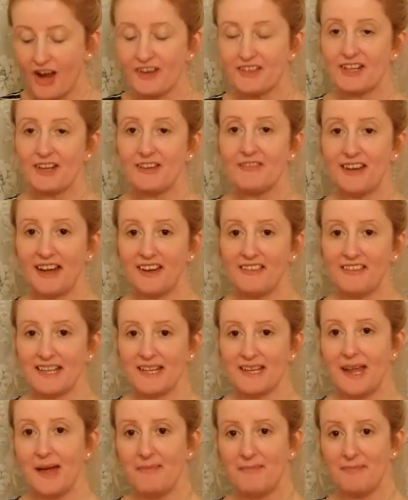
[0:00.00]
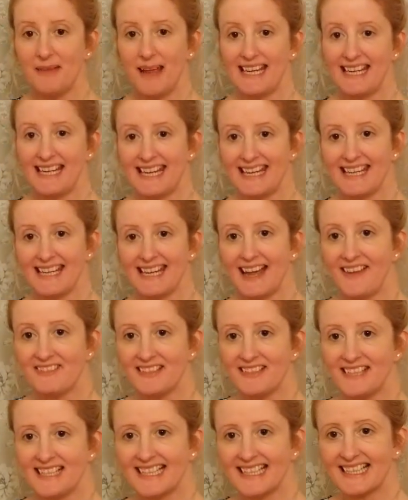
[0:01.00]
very many of the
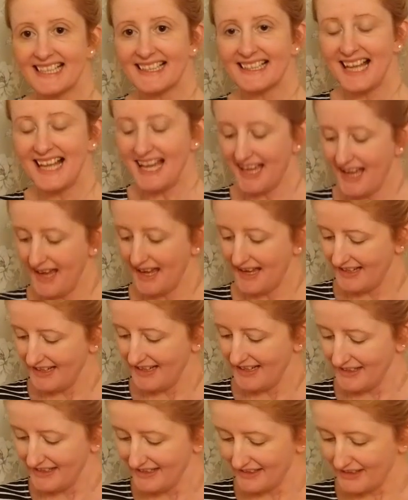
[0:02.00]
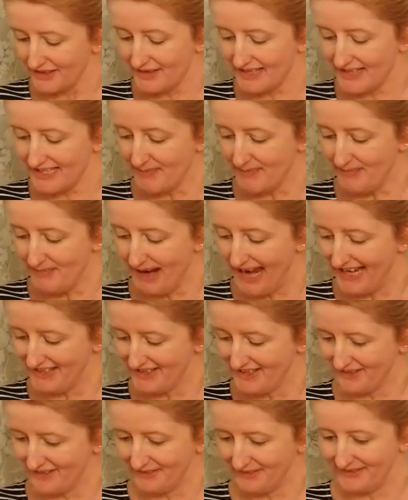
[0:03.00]
little Chrissy
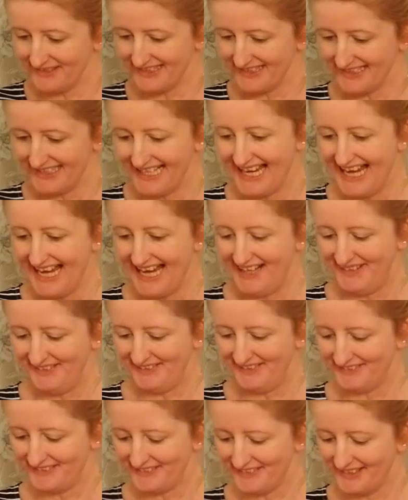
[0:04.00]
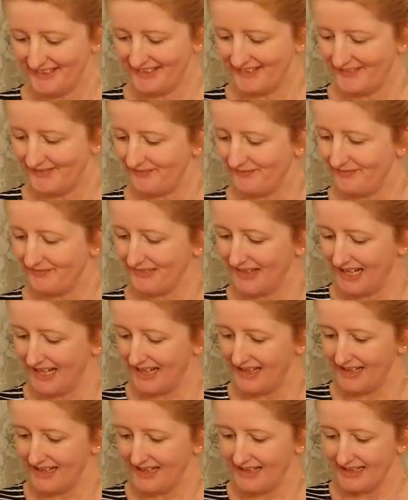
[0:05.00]
parcels left.
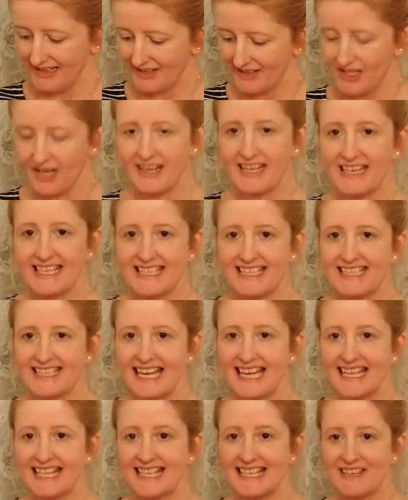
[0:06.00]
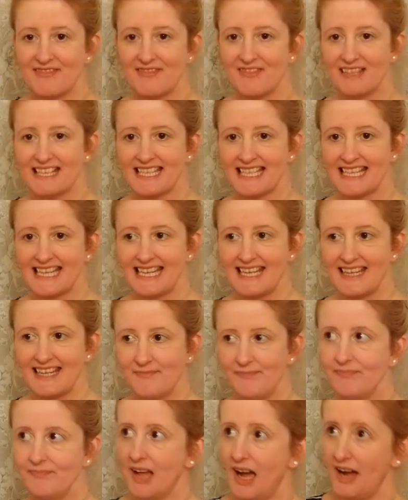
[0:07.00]
So it's day 17,
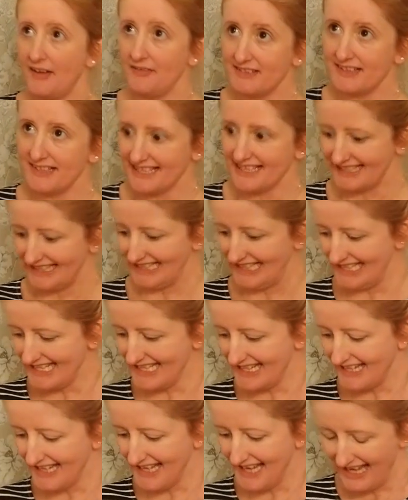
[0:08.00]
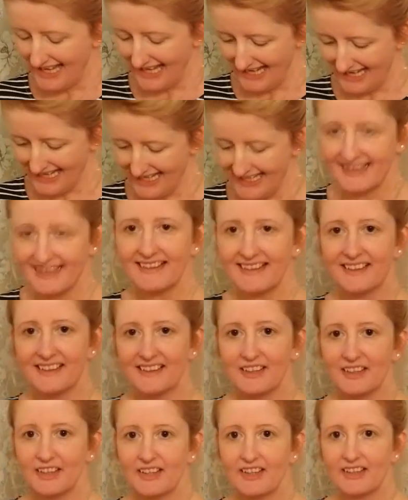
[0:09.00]
obviously, and
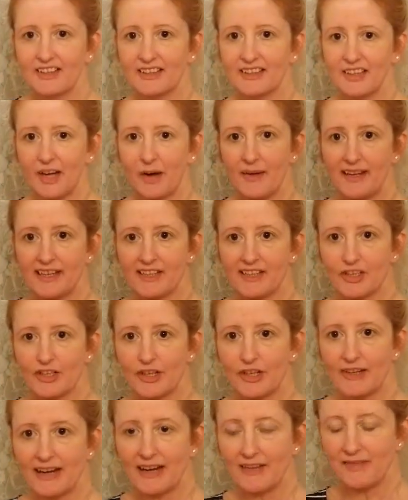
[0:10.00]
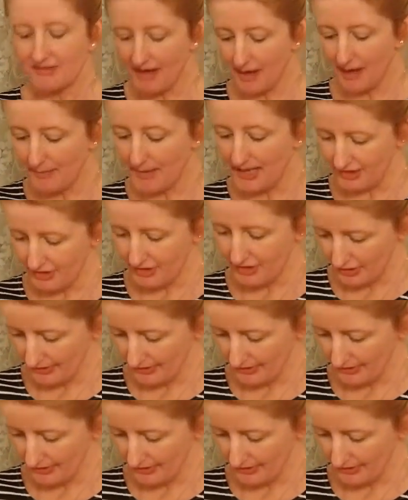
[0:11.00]
going to have a rummage.